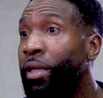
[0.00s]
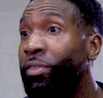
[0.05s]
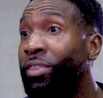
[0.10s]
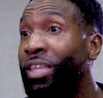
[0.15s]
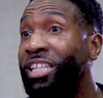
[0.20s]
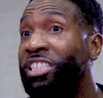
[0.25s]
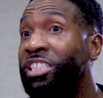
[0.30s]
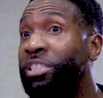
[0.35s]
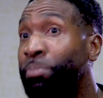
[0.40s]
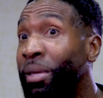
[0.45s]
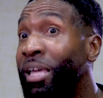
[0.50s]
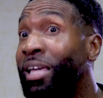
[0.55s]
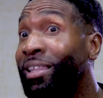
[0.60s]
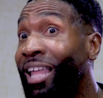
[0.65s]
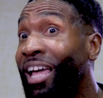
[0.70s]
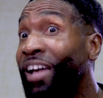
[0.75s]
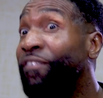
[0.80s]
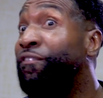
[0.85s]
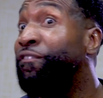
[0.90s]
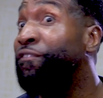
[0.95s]
They speak
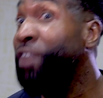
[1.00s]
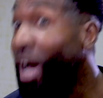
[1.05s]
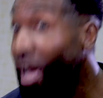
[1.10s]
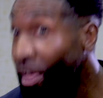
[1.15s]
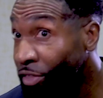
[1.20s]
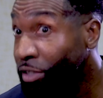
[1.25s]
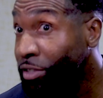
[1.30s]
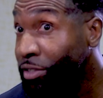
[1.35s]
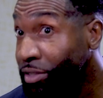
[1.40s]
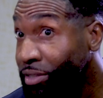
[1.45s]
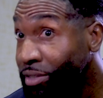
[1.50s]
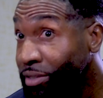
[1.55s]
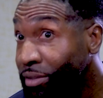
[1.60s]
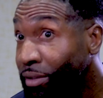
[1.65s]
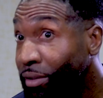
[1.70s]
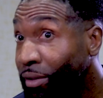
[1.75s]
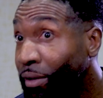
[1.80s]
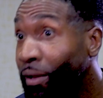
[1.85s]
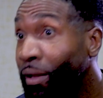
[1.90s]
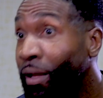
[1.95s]
like fathers.
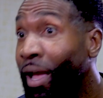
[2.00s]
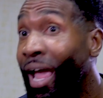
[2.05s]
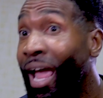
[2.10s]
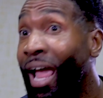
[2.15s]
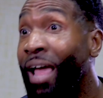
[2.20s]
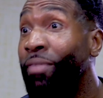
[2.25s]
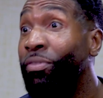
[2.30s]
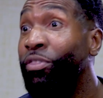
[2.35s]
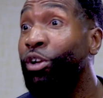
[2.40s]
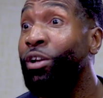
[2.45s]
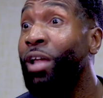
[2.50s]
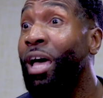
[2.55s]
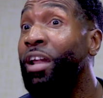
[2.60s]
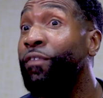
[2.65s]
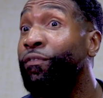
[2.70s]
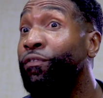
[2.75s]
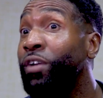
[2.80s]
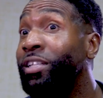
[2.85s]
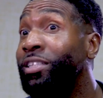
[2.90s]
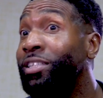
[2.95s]
And they're not
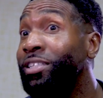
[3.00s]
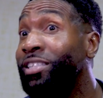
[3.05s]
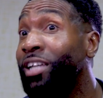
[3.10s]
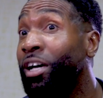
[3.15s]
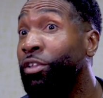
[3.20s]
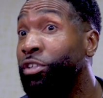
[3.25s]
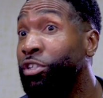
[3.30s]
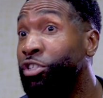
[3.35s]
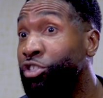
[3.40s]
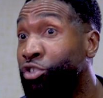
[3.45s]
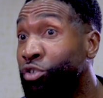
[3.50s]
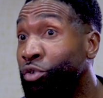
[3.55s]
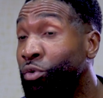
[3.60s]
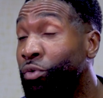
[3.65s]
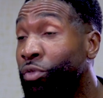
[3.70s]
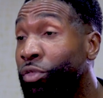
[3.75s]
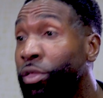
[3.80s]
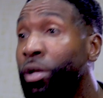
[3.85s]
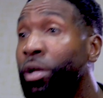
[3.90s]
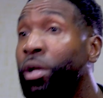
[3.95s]
afraid to tell the
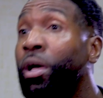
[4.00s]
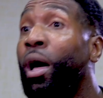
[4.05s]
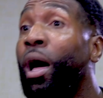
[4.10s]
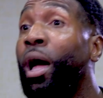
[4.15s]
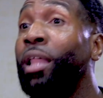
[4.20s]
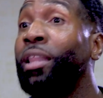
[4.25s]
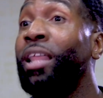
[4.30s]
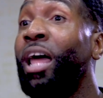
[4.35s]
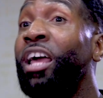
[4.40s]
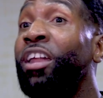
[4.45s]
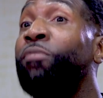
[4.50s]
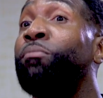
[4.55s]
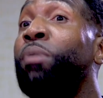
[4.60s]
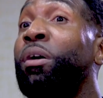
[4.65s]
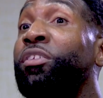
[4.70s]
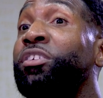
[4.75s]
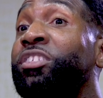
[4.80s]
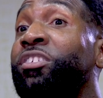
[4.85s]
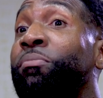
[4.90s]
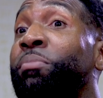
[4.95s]
truth. A lot of
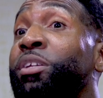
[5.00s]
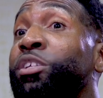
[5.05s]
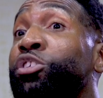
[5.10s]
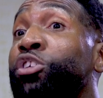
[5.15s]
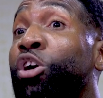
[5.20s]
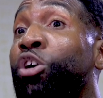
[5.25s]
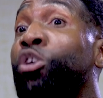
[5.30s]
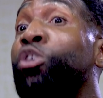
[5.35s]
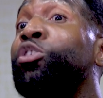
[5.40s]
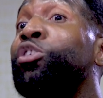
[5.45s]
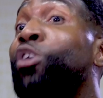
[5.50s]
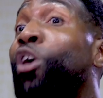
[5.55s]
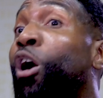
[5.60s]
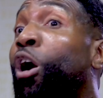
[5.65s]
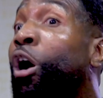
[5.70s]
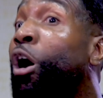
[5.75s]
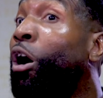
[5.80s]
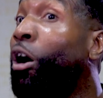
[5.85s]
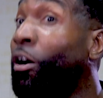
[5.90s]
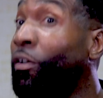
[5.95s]
brothers have been turned
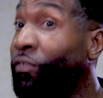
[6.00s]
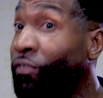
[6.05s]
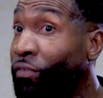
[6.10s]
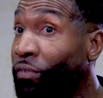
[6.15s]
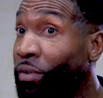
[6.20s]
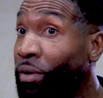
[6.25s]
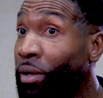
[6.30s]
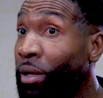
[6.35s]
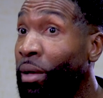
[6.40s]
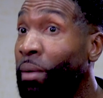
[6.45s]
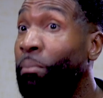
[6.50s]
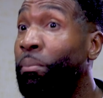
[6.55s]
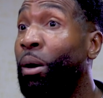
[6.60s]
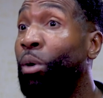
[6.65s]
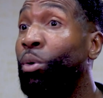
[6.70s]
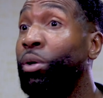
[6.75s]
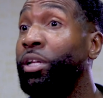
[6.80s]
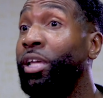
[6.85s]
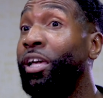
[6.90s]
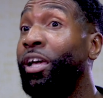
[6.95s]
off by
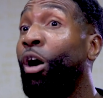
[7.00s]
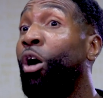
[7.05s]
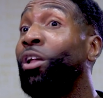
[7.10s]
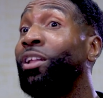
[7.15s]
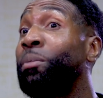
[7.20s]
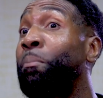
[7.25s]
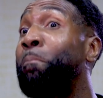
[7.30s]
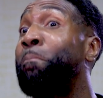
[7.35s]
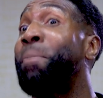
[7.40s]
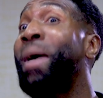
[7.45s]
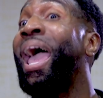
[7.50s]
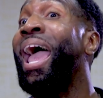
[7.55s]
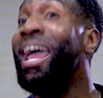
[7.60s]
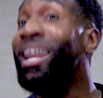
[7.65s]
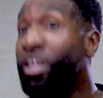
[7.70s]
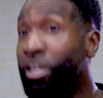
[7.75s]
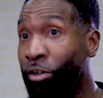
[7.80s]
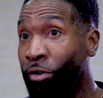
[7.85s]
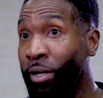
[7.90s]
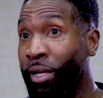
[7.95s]
what they call it
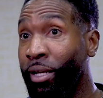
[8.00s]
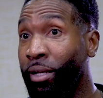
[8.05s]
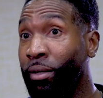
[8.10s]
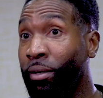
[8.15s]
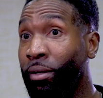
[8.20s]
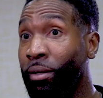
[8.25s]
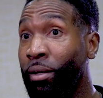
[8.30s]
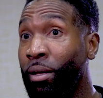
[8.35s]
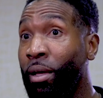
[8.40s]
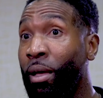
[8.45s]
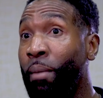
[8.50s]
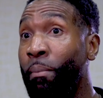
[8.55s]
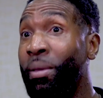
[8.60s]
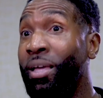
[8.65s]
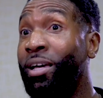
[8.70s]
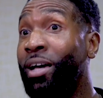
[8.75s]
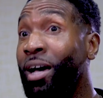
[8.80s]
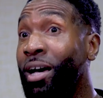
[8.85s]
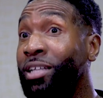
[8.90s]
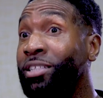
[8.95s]
pandering.
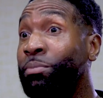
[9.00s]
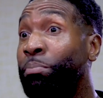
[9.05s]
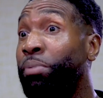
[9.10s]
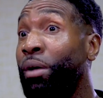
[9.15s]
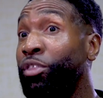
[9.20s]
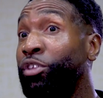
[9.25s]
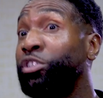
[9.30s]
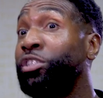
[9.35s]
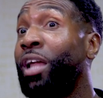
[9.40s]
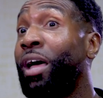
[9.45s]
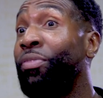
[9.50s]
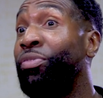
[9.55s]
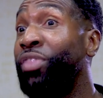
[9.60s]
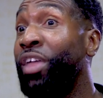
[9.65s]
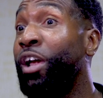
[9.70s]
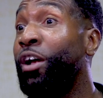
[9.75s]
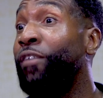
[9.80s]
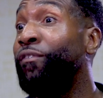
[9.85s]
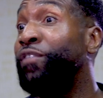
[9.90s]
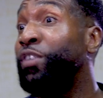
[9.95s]
Because brothers are not
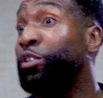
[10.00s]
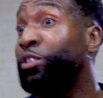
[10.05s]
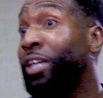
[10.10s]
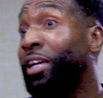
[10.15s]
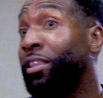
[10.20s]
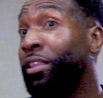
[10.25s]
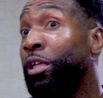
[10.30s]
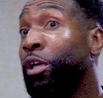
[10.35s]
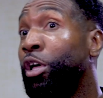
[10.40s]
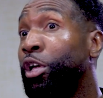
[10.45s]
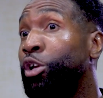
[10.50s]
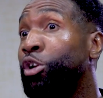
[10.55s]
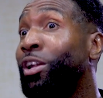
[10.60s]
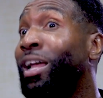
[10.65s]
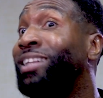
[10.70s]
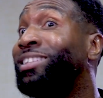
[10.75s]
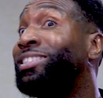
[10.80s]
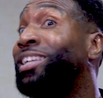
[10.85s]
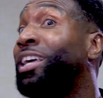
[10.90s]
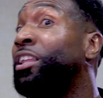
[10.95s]
there, it feels like you're
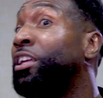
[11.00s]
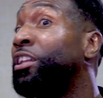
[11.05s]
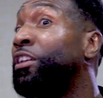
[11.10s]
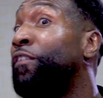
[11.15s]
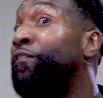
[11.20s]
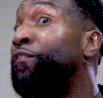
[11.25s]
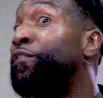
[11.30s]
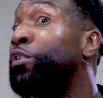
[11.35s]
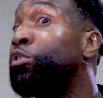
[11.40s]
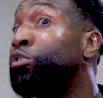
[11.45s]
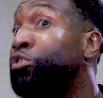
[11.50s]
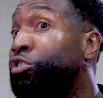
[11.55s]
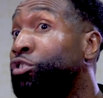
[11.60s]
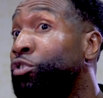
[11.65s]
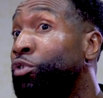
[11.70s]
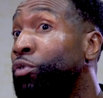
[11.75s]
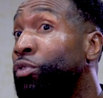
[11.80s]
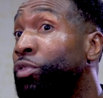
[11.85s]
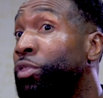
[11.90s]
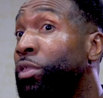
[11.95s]
not telling the full
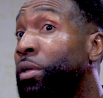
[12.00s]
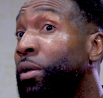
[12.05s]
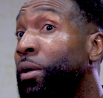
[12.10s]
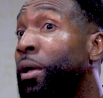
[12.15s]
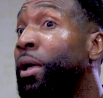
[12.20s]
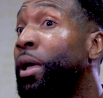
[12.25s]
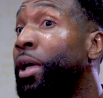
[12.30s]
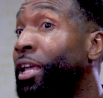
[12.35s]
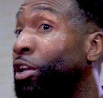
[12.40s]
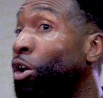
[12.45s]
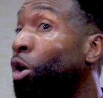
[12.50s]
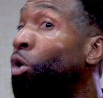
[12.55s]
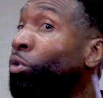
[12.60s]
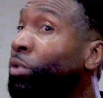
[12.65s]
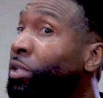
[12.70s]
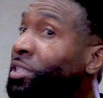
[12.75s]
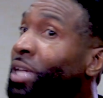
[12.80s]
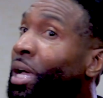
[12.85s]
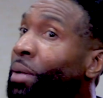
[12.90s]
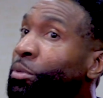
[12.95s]
truth, and the
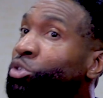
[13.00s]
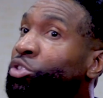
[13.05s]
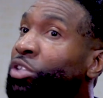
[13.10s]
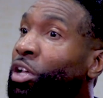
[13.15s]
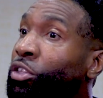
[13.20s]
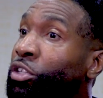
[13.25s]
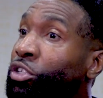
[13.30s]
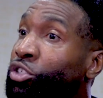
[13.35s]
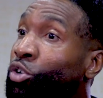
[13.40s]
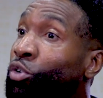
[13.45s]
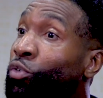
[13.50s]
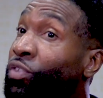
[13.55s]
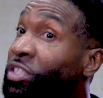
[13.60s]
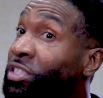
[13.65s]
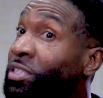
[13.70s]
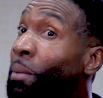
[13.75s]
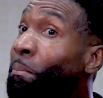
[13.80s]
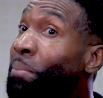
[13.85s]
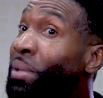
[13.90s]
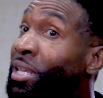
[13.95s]
only time you tell the truth is
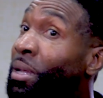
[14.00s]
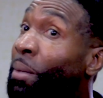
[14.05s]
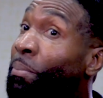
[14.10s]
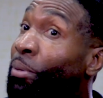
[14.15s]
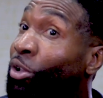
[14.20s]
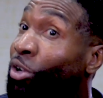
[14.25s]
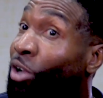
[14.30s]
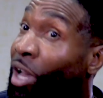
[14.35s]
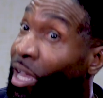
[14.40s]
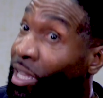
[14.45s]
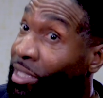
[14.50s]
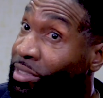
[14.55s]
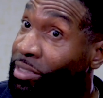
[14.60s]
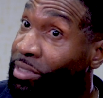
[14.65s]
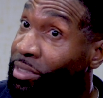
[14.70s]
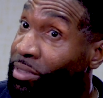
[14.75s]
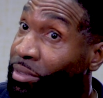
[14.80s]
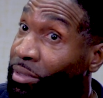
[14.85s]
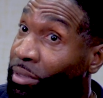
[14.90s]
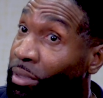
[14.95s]
to beat up on us.